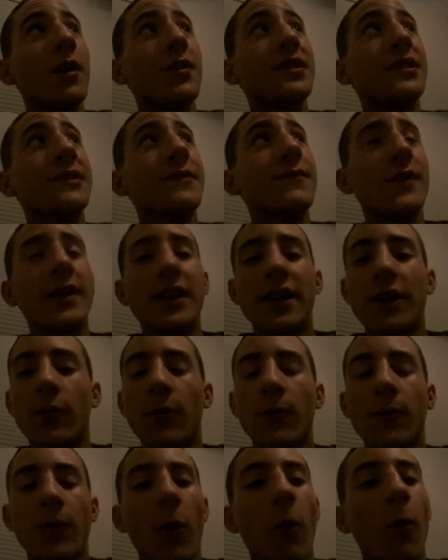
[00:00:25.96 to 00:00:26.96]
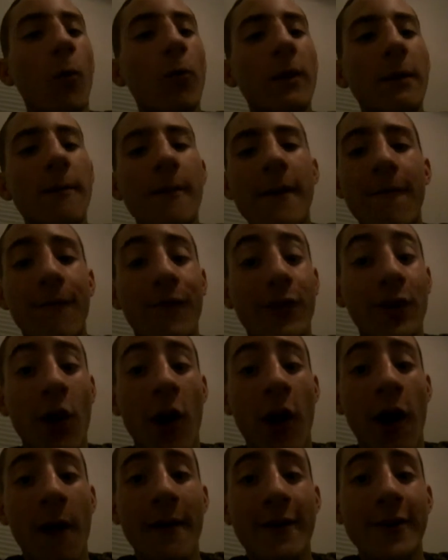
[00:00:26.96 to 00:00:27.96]
This video is only meant for
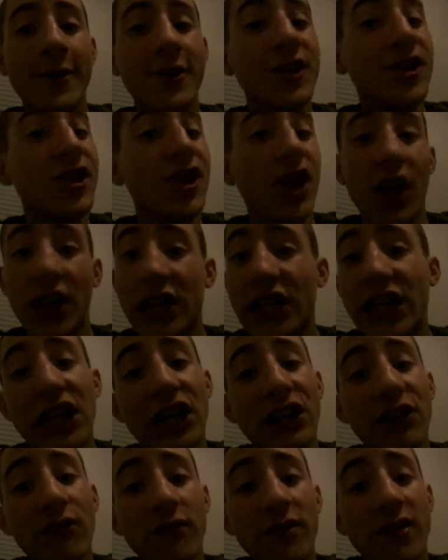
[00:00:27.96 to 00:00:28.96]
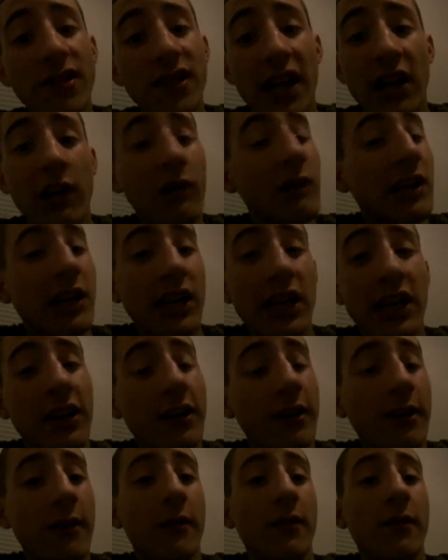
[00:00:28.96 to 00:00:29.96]
comments, nothing else. I don't
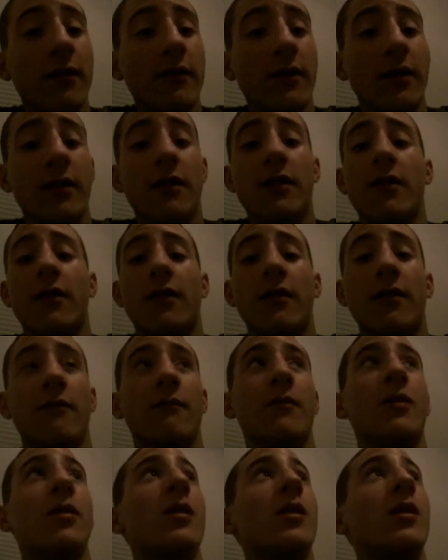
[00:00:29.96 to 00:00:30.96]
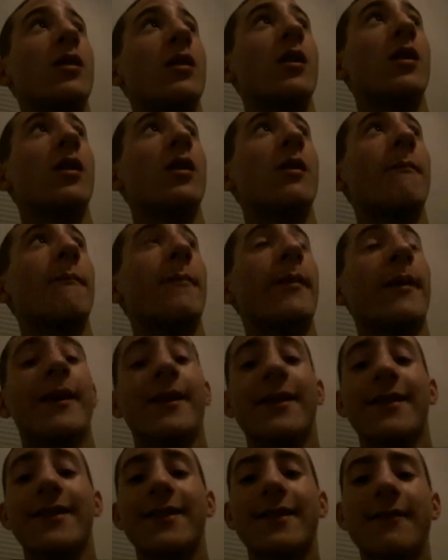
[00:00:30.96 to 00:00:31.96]
care, really,
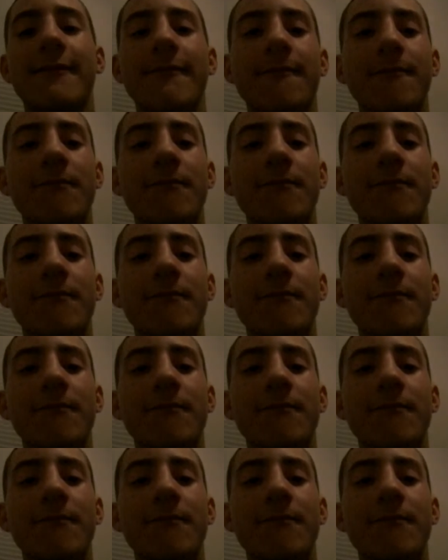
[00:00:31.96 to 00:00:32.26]
but,